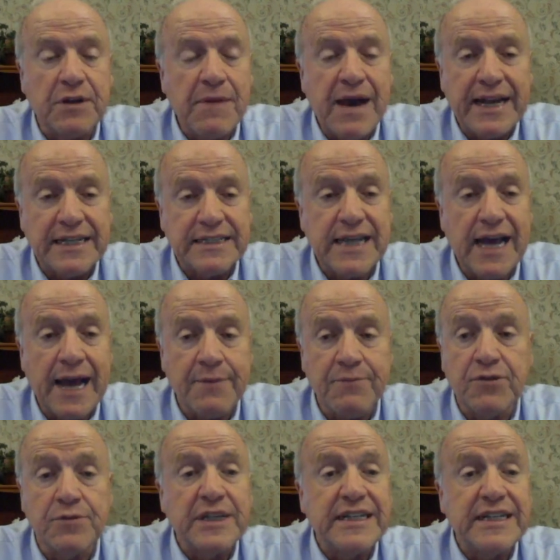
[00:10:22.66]
amount of time
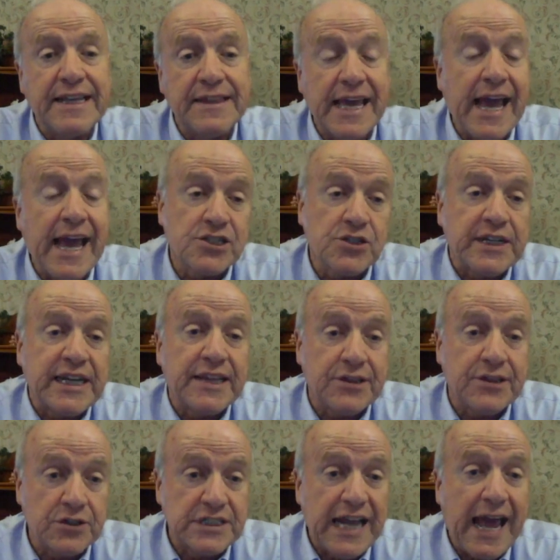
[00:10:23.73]
from the day they actually get
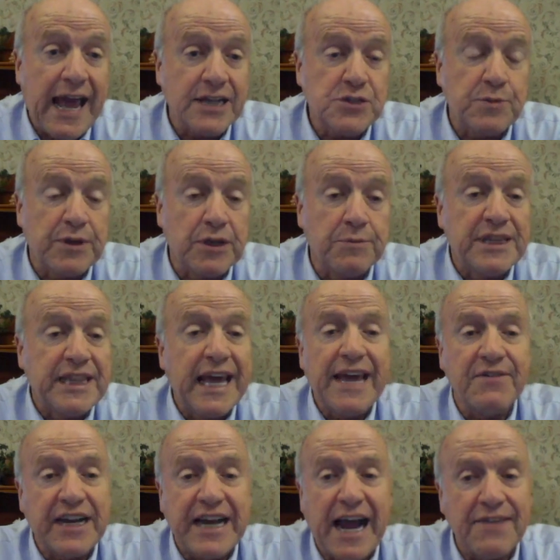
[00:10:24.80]
their tax bill, but they
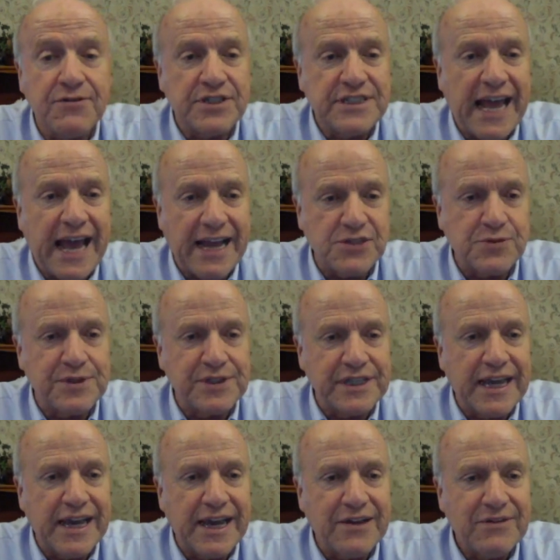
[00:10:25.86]
haven't got their tax bill
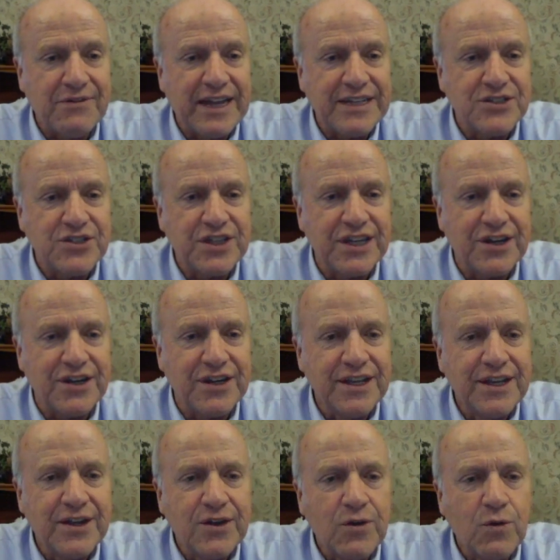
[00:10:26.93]
yet, right? So they're
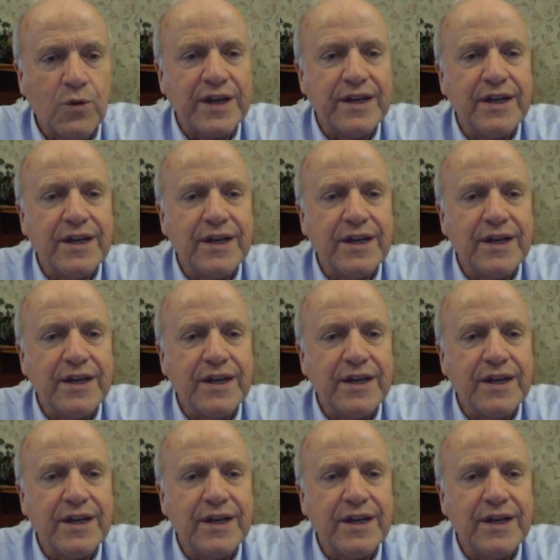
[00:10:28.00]
no. when,